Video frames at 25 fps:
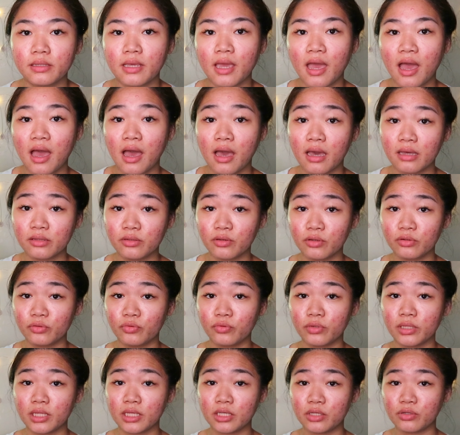yeah, I don't
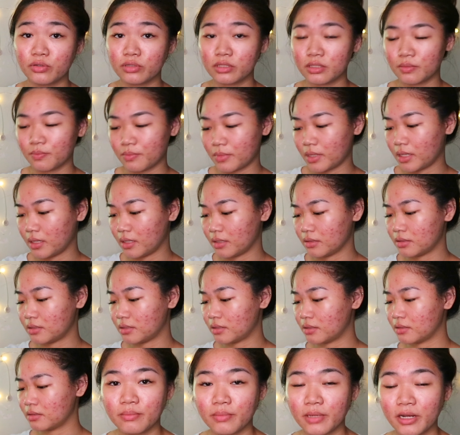really use mist,